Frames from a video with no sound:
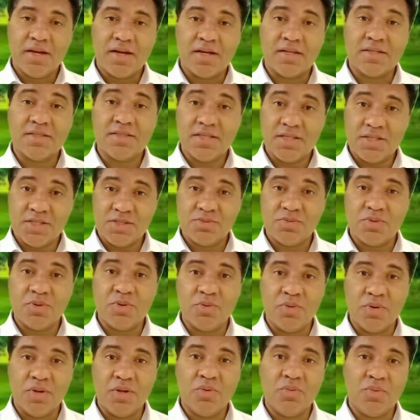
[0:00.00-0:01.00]
and things
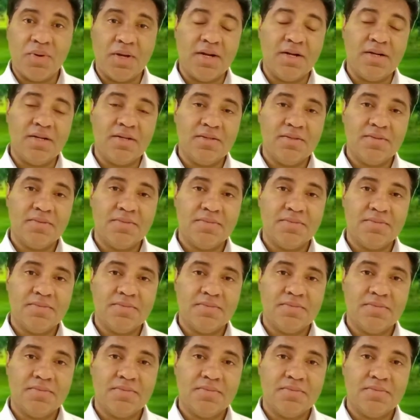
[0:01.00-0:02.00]
were going well.
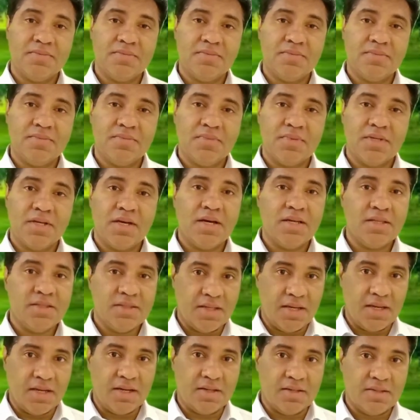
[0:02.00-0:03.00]
And
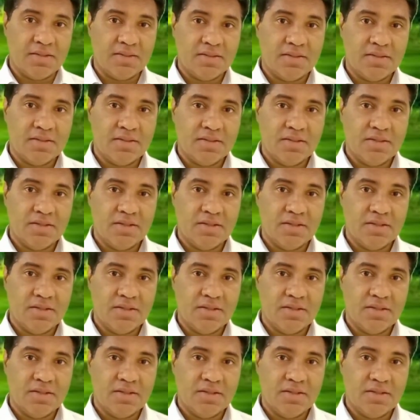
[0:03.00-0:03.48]
then